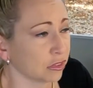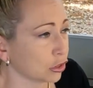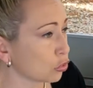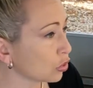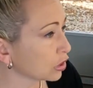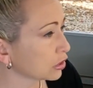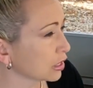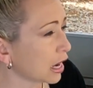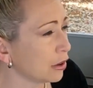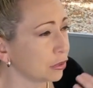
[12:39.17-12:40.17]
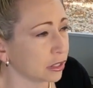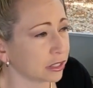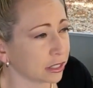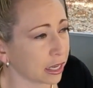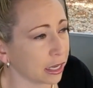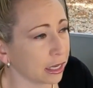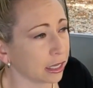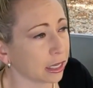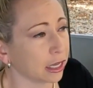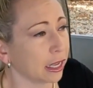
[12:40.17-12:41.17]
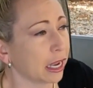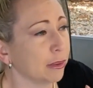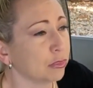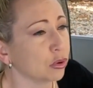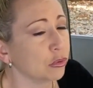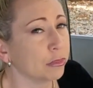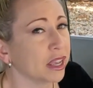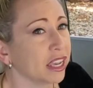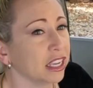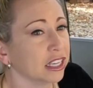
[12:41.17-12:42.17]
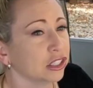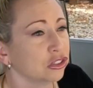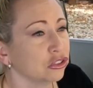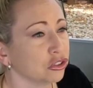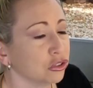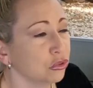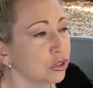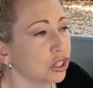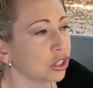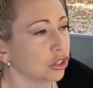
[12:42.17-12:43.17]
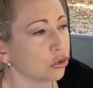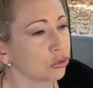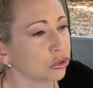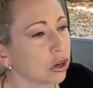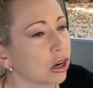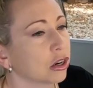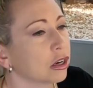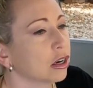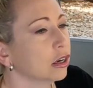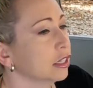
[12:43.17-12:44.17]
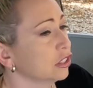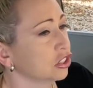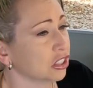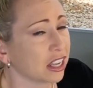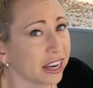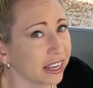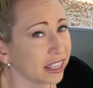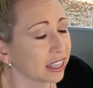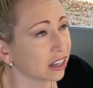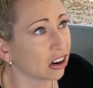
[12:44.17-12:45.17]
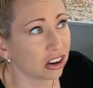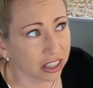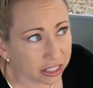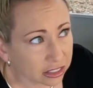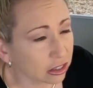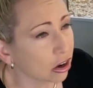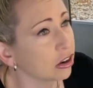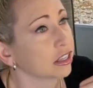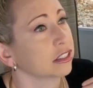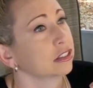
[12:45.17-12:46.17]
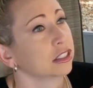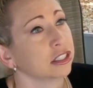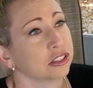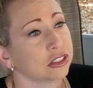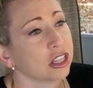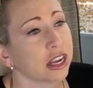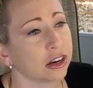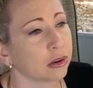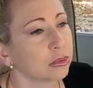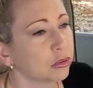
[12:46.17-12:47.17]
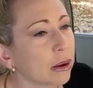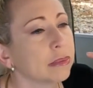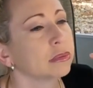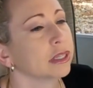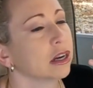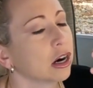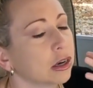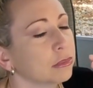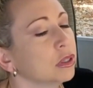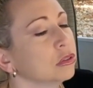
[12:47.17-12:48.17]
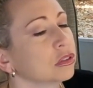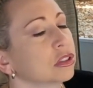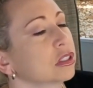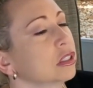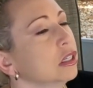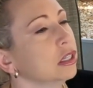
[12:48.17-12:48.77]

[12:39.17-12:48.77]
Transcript: towards, I would say, April, May, and June. Those are in July. August and July are probably our most